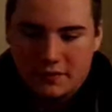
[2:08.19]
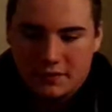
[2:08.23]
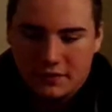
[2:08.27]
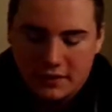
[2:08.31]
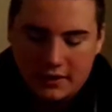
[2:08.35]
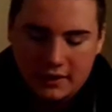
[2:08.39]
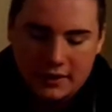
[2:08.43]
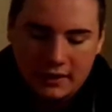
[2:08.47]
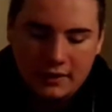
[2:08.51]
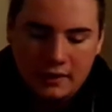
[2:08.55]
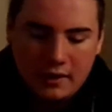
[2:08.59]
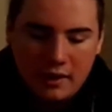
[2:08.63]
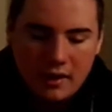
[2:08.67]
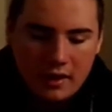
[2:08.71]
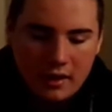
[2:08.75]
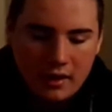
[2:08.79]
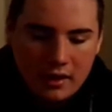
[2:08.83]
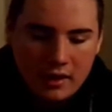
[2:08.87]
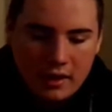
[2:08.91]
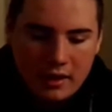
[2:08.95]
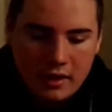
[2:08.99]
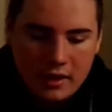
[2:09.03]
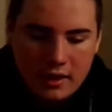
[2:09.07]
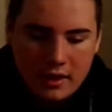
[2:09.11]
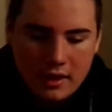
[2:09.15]
thing.
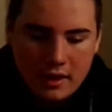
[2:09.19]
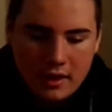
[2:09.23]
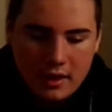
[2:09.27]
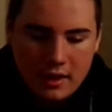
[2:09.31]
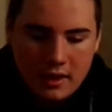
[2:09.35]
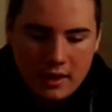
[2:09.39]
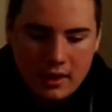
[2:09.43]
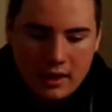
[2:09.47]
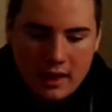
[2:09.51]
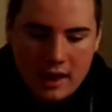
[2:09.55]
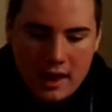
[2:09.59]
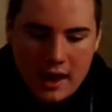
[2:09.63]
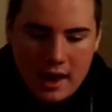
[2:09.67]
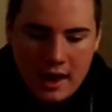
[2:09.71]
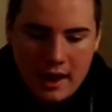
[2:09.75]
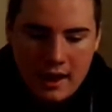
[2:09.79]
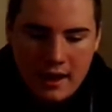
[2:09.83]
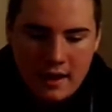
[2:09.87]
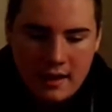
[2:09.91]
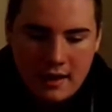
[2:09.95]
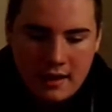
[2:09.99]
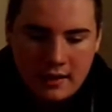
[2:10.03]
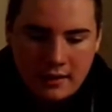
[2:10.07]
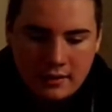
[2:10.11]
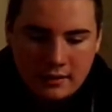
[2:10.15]

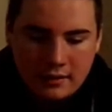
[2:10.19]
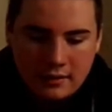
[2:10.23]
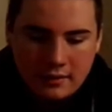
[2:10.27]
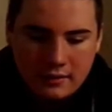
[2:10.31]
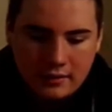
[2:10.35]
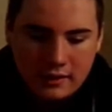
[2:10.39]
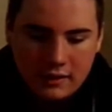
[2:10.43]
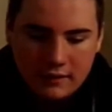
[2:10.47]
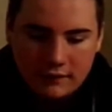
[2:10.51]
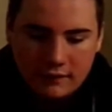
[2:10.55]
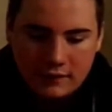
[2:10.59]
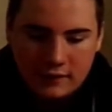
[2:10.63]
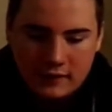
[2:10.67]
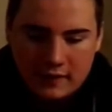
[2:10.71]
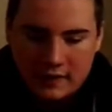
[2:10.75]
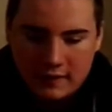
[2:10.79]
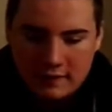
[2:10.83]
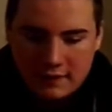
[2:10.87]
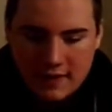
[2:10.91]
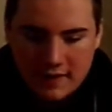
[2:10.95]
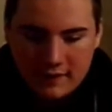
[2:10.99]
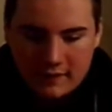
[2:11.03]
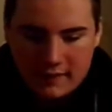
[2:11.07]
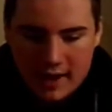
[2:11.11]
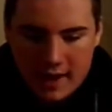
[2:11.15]
And different things
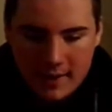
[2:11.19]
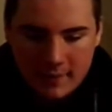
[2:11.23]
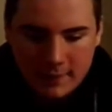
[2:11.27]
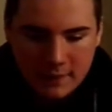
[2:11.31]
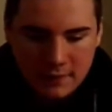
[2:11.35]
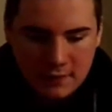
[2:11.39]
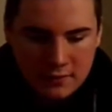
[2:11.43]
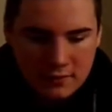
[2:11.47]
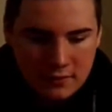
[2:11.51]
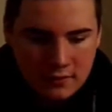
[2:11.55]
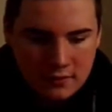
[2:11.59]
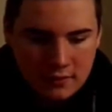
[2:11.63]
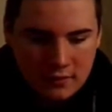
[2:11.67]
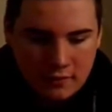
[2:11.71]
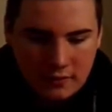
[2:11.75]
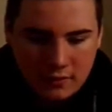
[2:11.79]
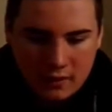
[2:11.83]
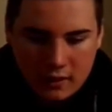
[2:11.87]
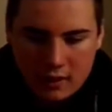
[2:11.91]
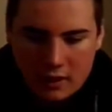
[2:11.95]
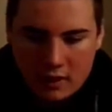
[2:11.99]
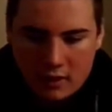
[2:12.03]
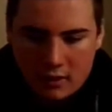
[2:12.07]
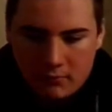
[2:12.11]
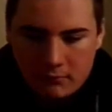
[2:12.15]
have happened.
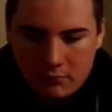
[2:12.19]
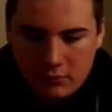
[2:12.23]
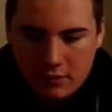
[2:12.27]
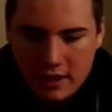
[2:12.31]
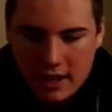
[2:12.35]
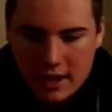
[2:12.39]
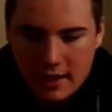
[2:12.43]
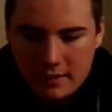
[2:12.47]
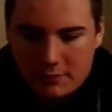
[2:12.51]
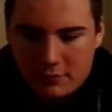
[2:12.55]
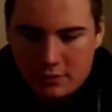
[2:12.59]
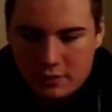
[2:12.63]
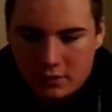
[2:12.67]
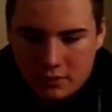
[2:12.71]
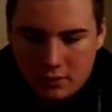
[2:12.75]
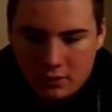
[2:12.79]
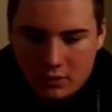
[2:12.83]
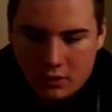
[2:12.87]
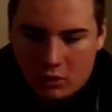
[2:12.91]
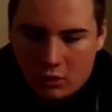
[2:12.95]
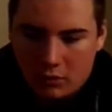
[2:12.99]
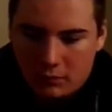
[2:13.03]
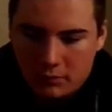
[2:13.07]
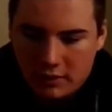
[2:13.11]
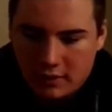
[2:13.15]
We had to put it on
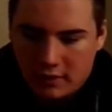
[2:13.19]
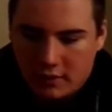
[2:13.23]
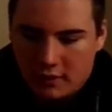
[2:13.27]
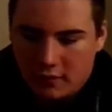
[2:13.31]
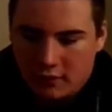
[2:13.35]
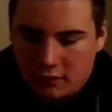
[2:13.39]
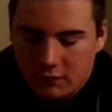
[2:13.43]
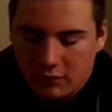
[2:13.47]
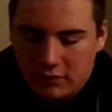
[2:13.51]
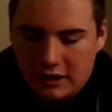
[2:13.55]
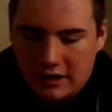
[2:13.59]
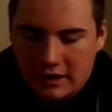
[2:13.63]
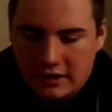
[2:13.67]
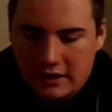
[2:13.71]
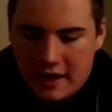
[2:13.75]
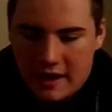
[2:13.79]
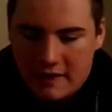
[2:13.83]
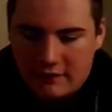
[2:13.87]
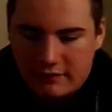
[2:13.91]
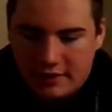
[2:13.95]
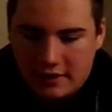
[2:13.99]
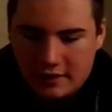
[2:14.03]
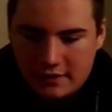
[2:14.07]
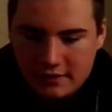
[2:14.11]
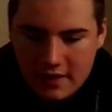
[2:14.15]
hold because we didn't have
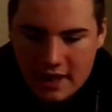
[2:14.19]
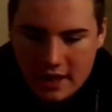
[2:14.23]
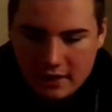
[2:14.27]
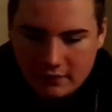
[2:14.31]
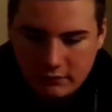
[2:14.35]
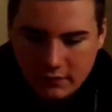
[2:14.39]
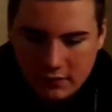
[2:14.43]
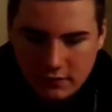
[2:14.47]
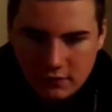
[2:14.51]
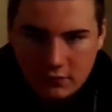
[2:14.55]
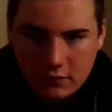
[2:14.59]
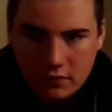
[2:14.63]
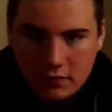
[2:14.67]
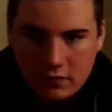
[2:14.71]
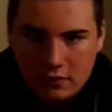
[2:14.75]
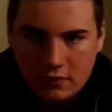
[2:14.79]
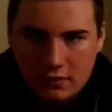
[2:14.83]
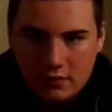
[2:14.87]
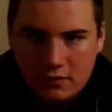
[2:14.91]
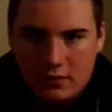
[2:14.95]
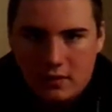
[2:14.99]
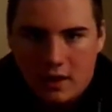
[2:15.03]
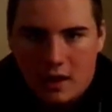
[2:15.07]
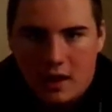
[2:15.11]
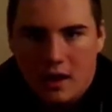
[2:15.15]
the exact
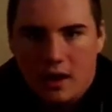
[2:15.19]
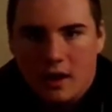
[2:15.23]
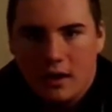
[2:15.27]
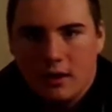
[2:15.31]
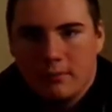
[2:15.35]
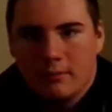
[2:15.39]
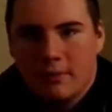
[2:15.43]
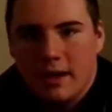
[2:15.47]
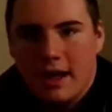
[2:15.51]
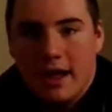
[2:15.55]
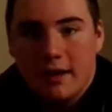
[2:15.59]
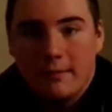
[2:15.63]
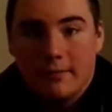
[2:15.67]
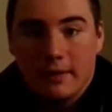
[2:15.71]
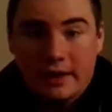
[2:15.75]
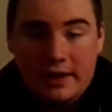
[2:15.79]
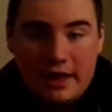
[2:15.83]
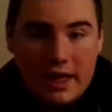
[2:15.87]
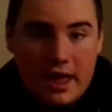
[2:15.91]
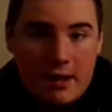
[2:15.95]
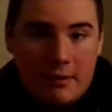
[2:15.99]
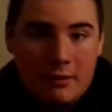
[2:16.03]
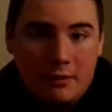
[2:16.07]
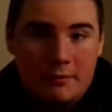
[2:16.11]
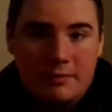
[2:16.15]
resources. I had my
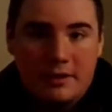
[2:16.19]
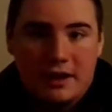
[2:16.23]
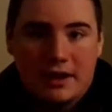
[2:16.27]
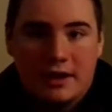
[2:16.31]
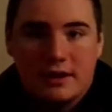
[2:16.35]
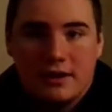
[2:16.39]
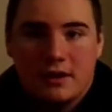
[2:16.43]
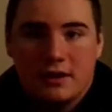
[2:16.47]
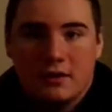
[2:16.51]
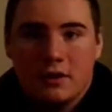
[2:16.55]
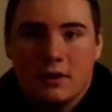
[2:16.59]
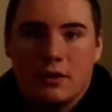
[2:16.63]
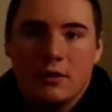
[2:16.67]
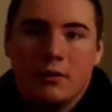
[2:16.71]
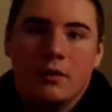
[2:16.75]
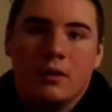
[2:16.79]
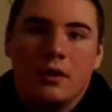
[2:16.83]
camera, but I didn't know